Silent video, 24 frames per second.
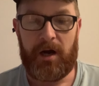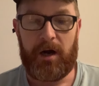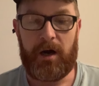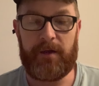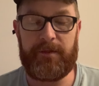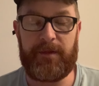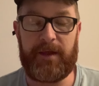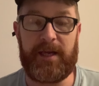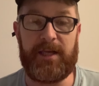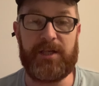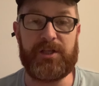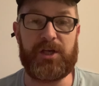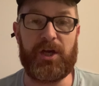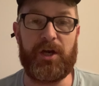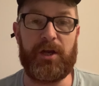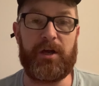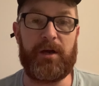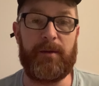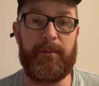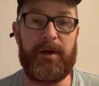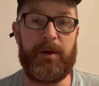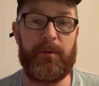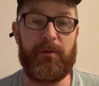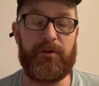I think he's going to
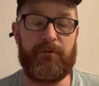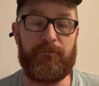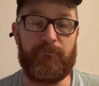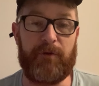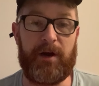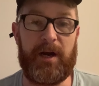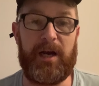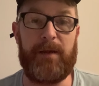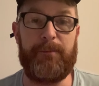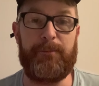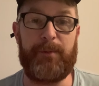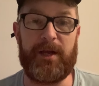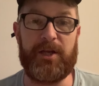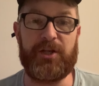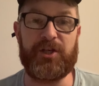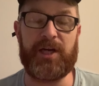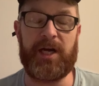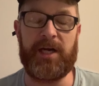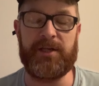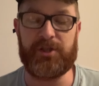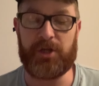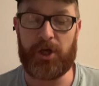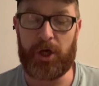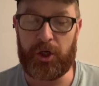come here with a really big
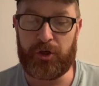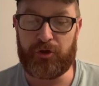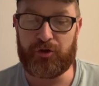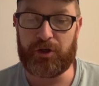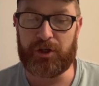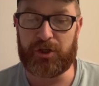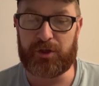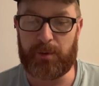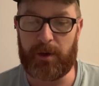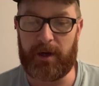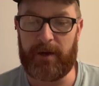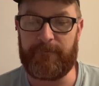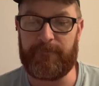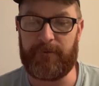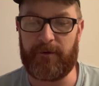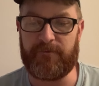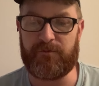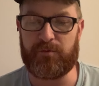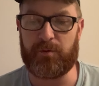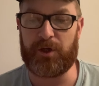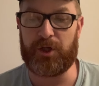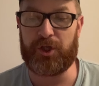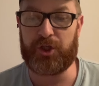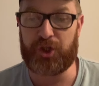chance.
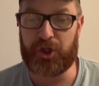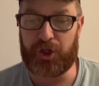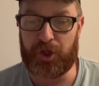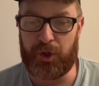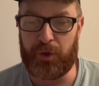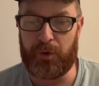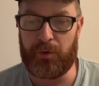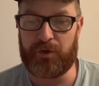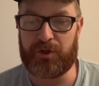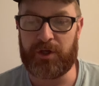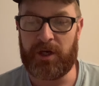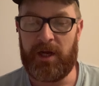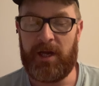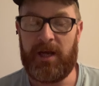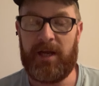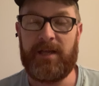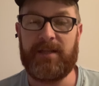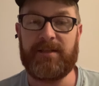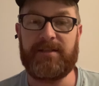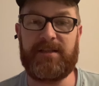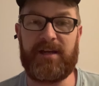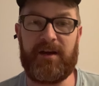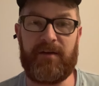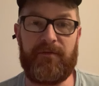125 to 1 is huge.
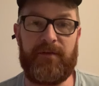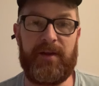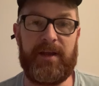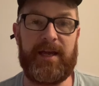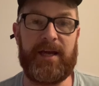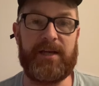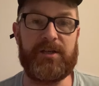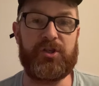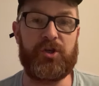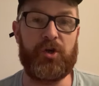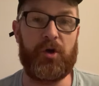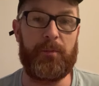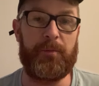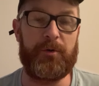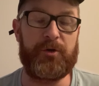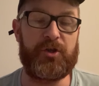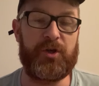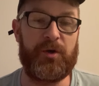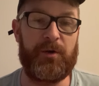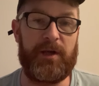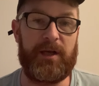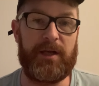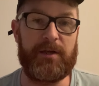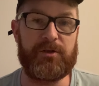Definitely gets the
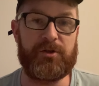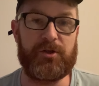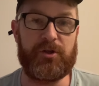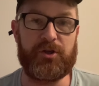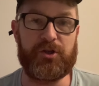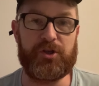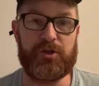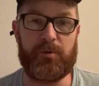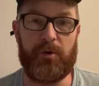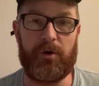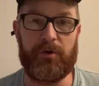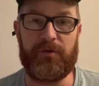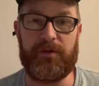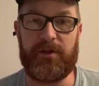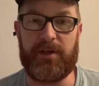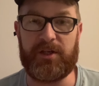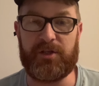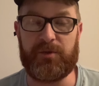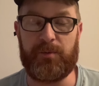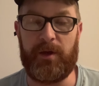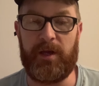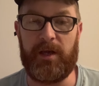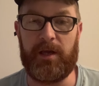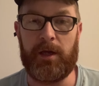opportunity into the squad
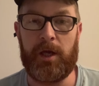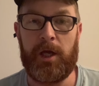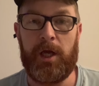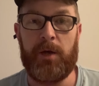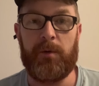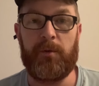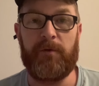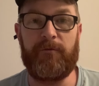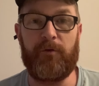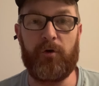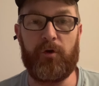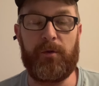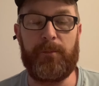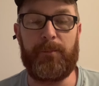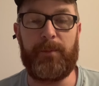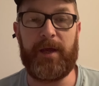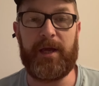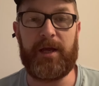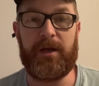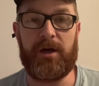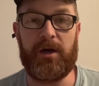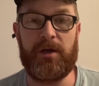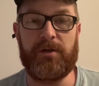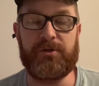this week with all the
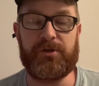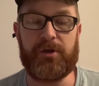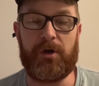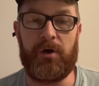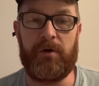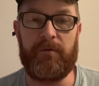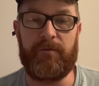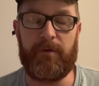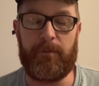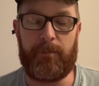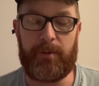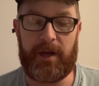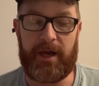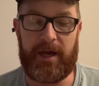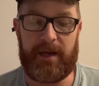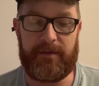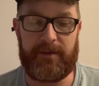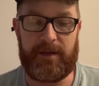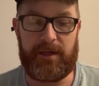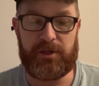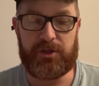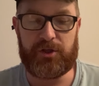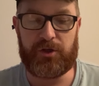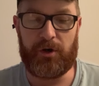big guns over
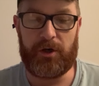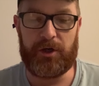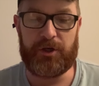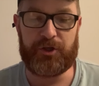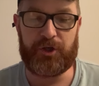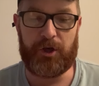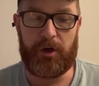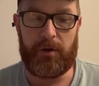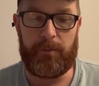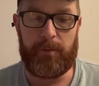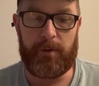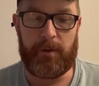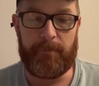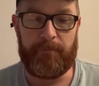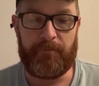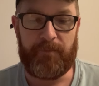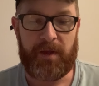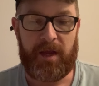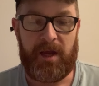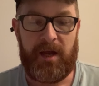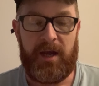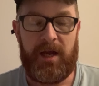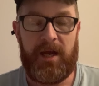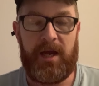playing the Scottish Open.
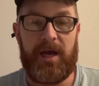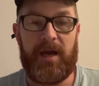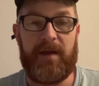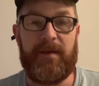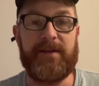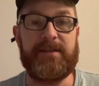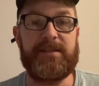And then